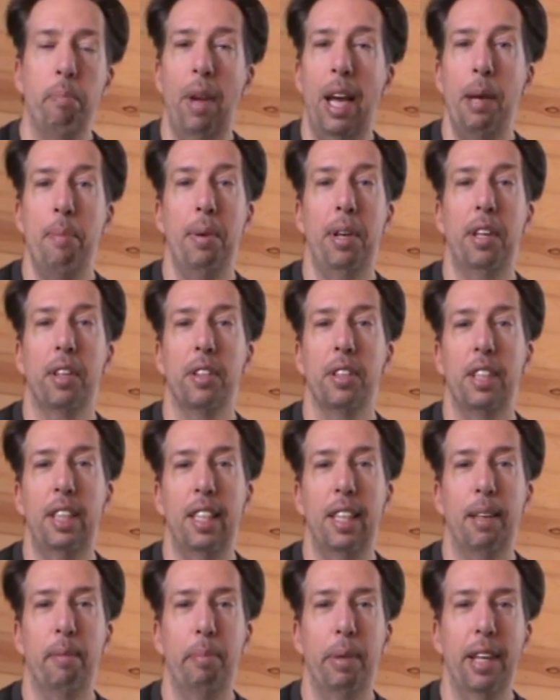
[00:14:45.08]
Maybe you'll
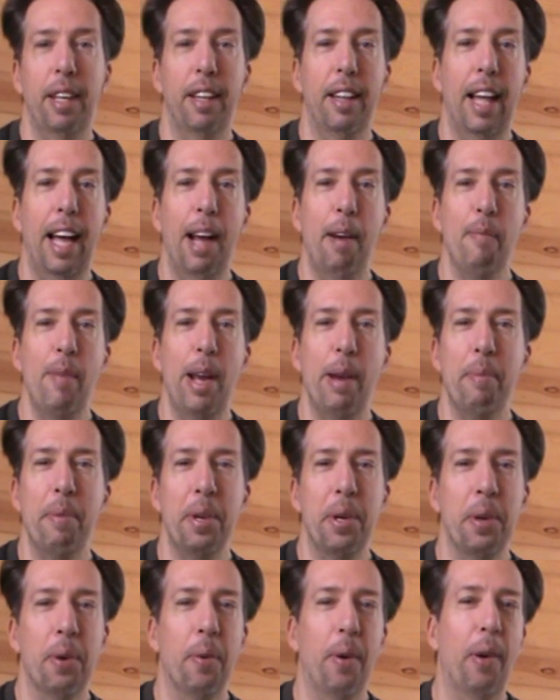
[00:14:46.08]
see a bit of that,
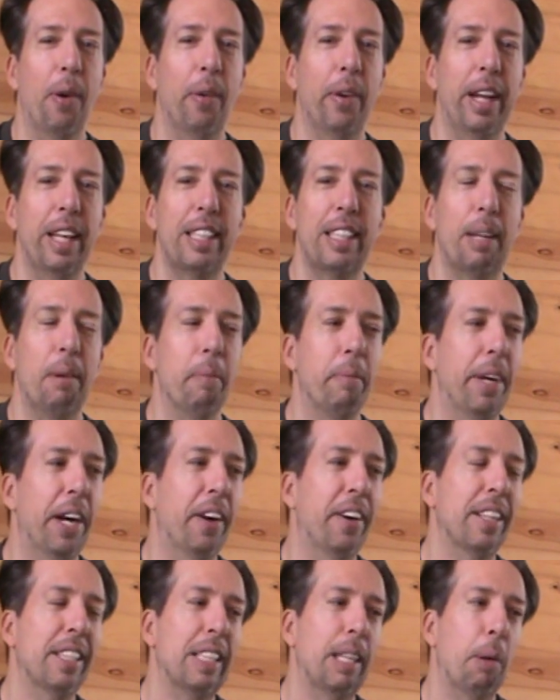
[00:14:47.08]
maybe you won't as
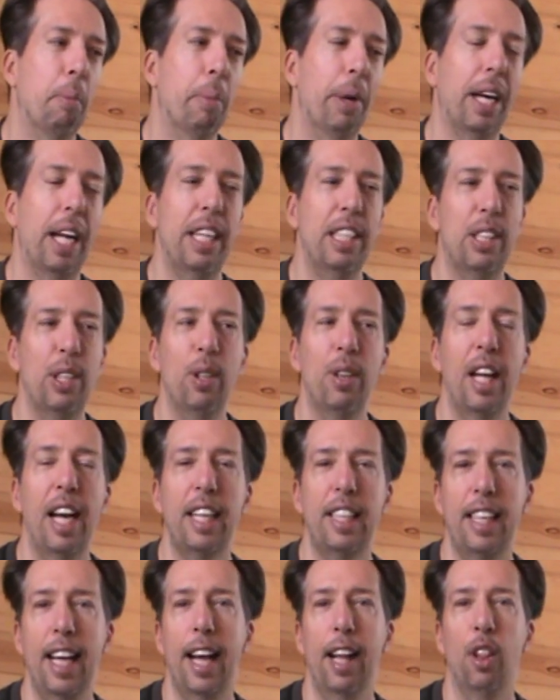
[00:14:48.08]
comparison, but I do
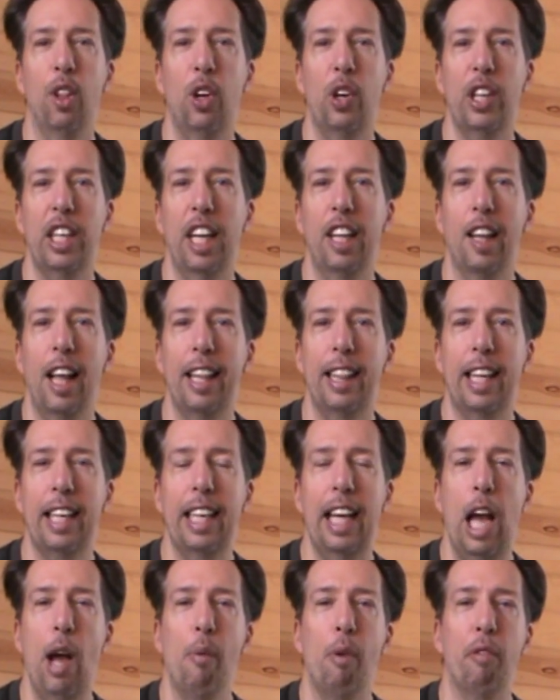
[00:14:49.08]
like that look and like the
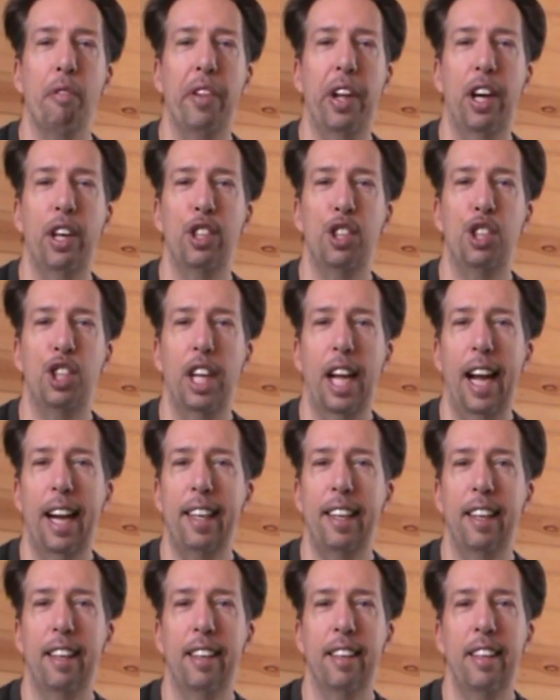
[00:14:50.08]
camouflage
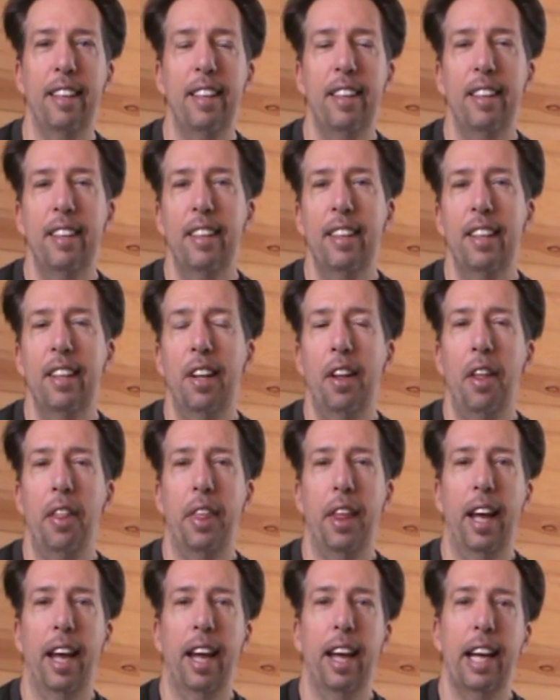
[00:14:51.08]
jacket
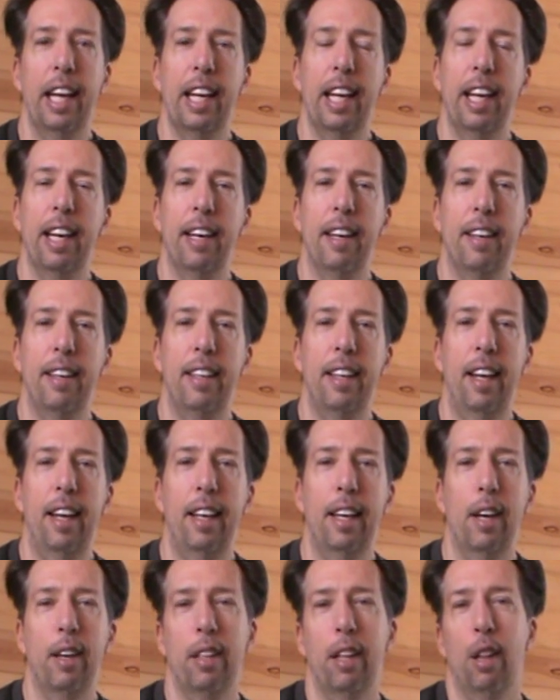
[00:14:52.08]
thing and
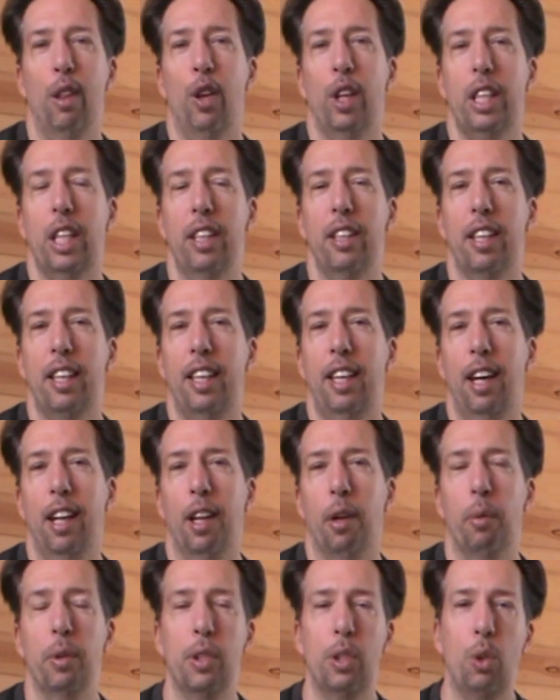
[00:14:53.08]
you know the look of the
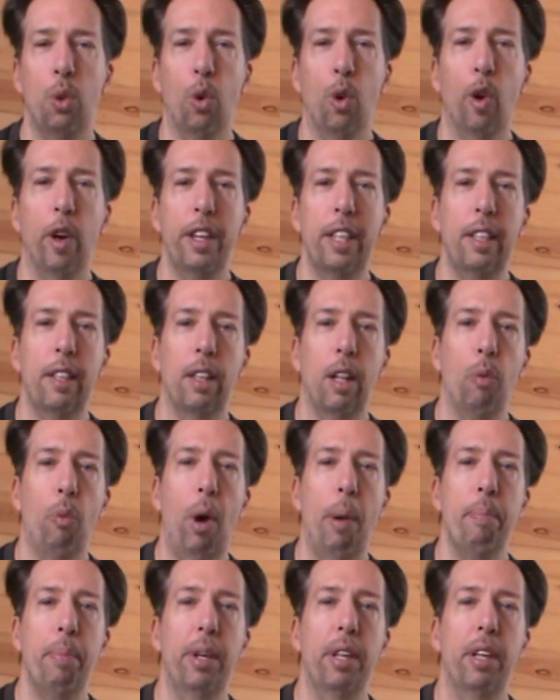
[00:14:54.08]
killer was cool and the
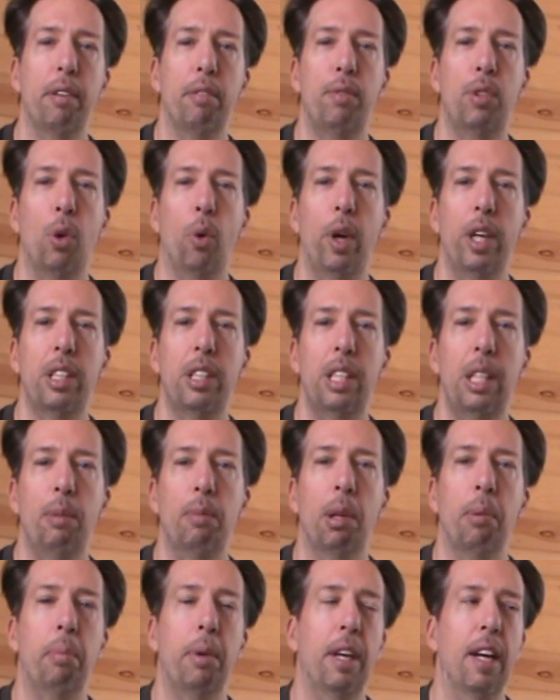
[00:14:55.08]
weapon of choice
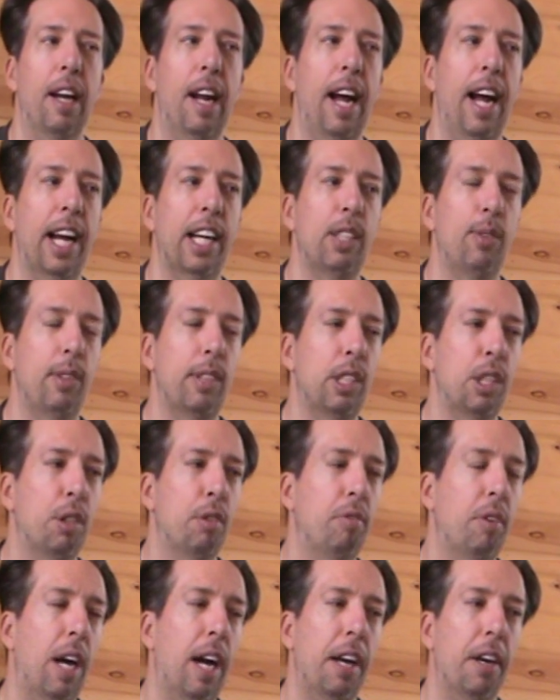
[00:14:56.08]
seemed to be an axe which is
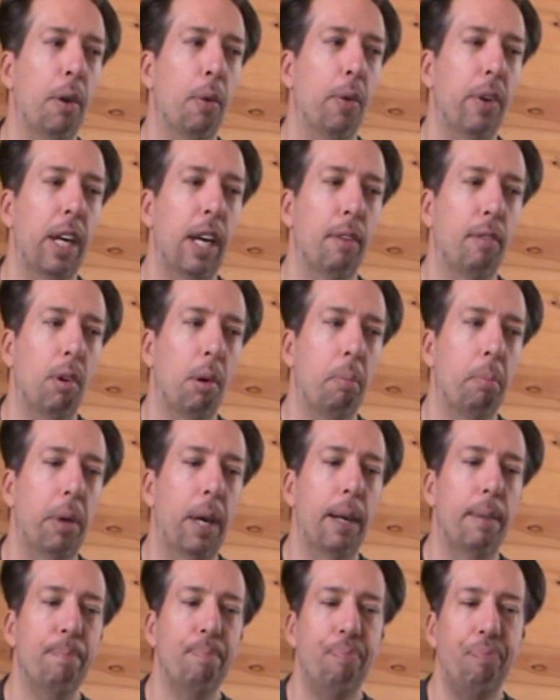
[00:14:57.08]
fine or whatever
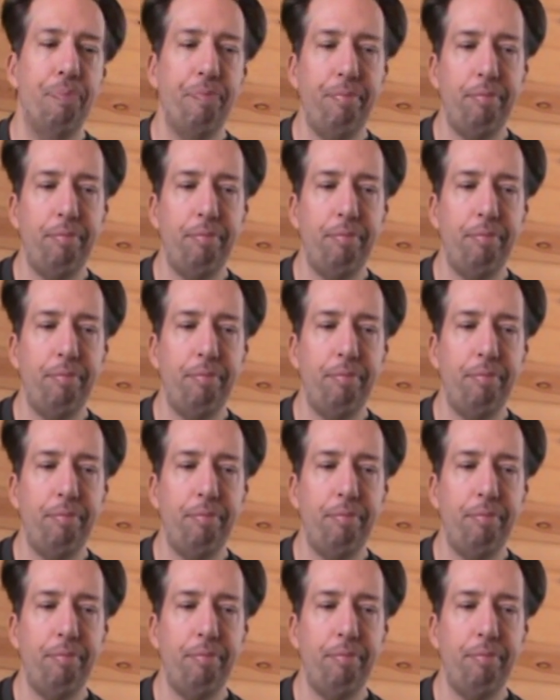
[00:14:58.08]
but